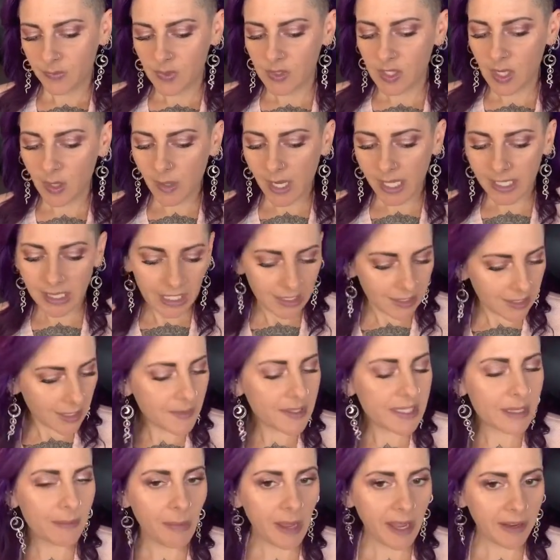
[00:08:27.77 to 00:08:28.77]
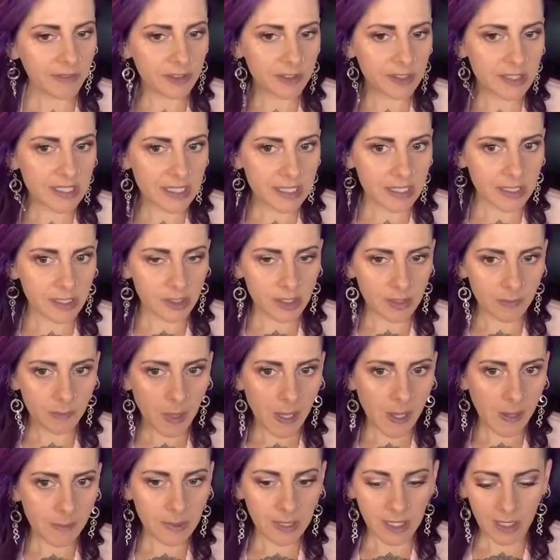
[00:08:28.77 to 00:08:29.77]
So I think that was a mindful
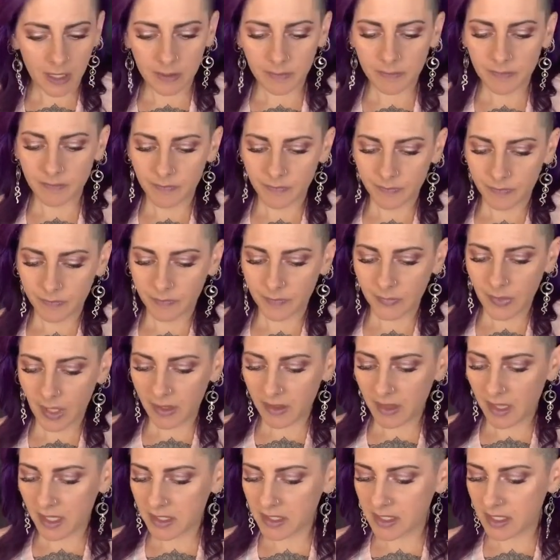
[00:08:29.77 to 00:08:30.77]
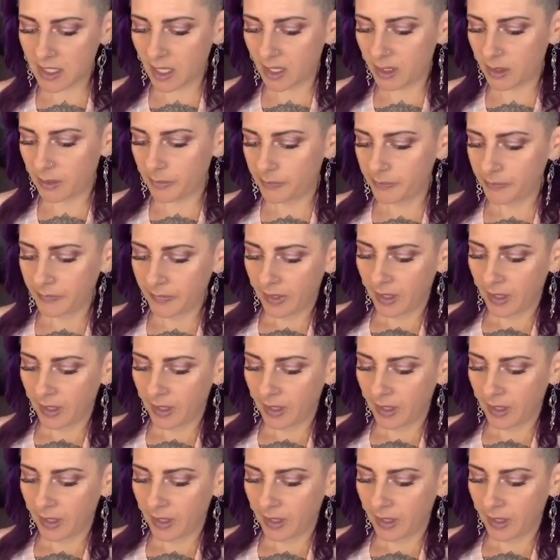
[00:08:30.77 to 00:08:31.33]
decision, Pamela. I think so.